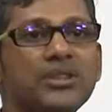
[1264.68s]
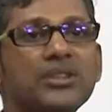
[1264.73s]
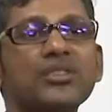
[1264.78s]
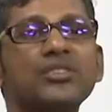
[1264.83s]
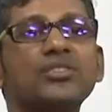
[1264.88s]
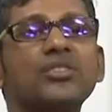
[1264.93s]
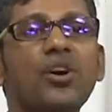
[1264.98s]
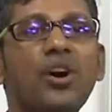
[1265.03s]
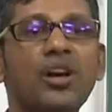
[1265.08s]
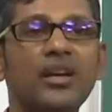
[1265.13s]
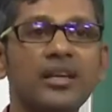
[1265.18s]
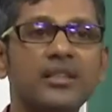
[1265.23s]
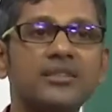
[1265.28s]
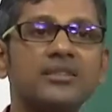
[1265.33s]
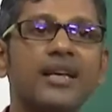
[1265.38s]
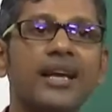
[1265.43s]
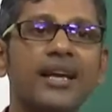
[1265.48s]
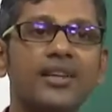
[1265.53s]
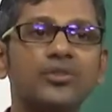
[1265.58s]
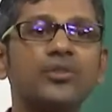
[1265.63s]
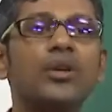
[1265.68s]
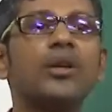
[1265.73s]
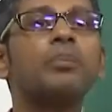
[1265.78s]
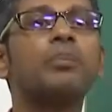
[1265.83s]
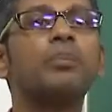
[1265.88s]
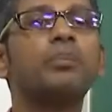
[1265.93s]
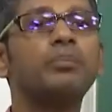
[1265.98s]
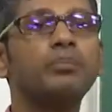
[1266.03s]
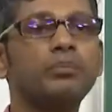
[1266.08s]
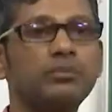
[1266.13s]
in the solids actually
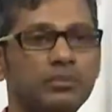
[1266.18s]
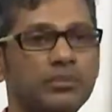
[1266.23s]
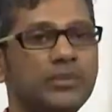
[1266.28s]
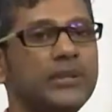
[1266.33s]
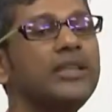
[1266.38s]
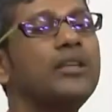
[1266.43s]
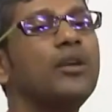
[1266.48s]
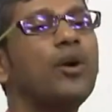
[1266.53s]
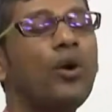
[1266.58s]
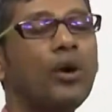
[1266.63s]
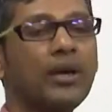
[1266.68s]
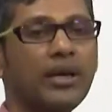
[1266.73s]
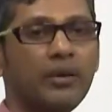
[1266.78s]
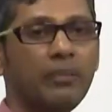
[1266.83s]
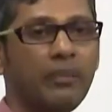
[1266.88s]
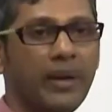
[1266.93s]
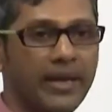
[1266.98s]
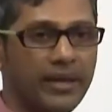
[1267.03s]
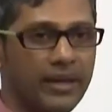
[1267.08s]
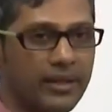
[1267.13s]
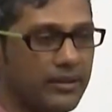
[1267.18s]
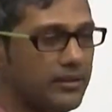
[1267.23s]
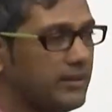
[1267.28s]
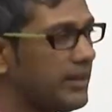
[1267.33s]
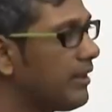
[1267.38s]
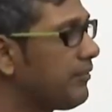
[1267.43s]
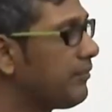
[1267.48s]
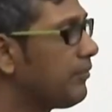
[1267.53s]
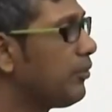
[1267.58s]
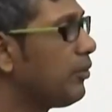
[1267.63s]
in order manner.
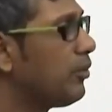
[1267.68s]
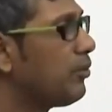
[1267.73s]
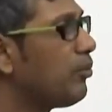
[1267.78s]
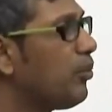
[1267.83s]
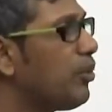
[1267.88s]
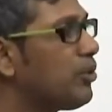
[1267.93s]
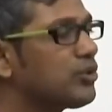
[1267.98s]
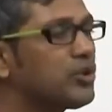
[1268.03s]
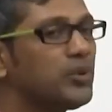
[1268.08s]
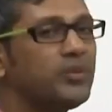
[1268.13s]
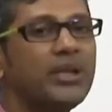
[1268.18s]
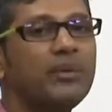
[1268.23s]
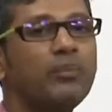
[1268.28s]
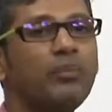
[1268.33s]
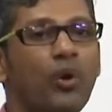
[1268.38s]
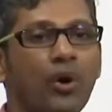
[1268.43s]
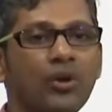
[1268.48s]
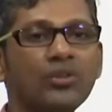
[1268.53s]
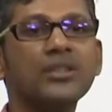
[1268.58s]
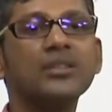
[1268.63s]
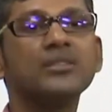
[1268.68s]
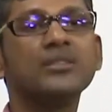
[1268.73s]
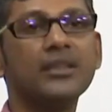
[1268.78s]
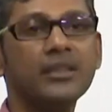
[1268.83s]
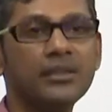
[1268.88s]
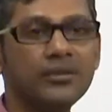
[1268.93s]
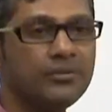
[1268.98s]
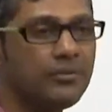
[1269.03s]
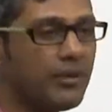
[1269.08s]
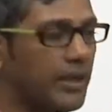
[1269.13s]
Therefore, most of their bonds are
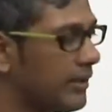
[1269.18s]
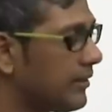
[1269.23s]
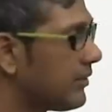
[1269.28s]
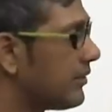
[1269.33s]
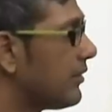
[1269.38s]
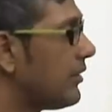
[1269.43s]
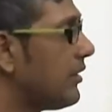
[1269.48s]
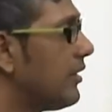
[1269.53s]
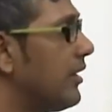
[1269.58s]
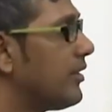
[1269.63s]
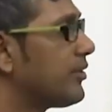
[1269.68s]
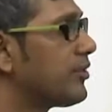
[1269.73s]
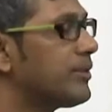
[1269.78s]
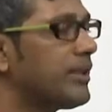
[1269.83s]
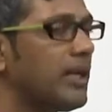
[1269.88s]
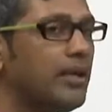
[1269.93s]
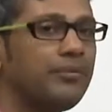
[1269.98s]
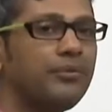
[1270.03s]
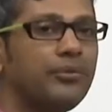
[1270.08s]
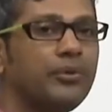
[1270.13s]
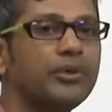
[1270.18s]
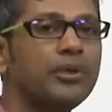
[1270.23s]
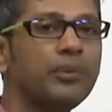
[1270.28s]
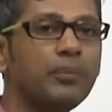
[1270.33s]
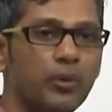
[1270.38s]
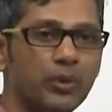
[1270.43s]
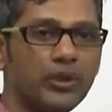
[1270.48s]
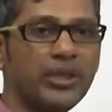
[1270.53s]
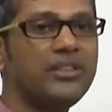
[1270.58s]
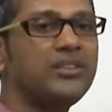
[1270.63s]
satisfied. So therefore, the
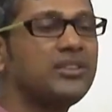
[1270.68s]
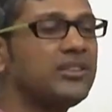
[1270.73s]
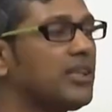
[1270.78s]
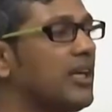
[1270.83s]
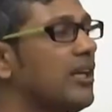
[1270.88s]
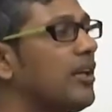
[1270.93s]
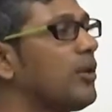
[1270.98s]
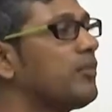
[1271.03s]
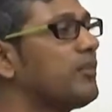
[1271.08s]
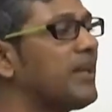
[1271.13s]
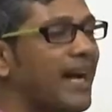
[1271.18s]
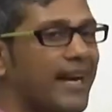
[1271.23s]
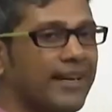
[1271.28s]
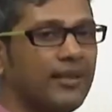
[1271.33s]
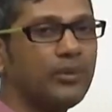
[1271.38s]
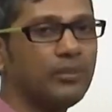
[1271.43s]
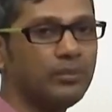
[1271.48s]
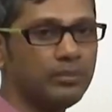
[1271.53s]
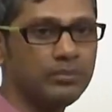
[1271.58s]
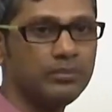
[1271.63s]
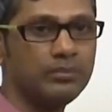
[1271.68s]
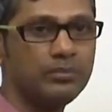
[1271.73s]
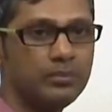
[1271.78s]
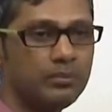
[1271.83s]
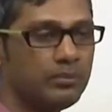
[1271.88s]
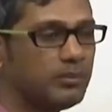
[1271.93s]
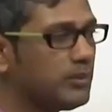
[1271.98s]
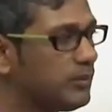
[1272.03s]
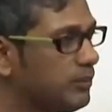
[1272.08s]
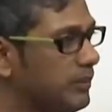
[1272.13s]
potential of the atom,
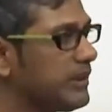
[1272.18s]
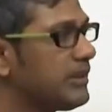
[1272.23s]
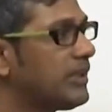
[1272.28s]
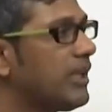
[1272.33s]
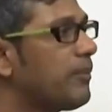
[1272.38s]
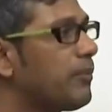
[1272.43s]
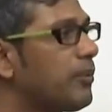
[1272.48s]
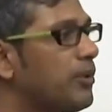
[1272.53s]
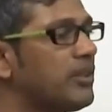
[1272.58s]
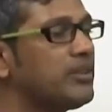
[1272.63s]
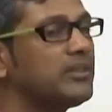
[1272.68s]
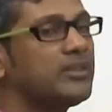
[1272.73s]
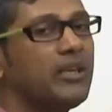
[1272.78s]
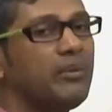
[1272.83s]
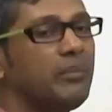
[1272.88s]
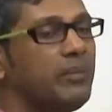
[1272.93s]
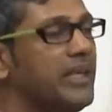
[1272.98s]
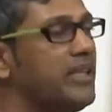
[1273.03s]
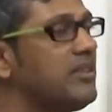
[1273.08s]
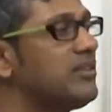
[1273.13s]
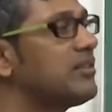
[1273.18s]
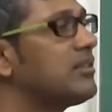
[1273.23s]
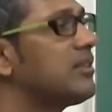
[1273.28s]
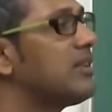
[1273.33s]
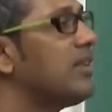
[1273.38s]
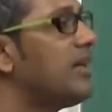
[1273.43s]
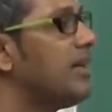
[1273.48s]
basically potential means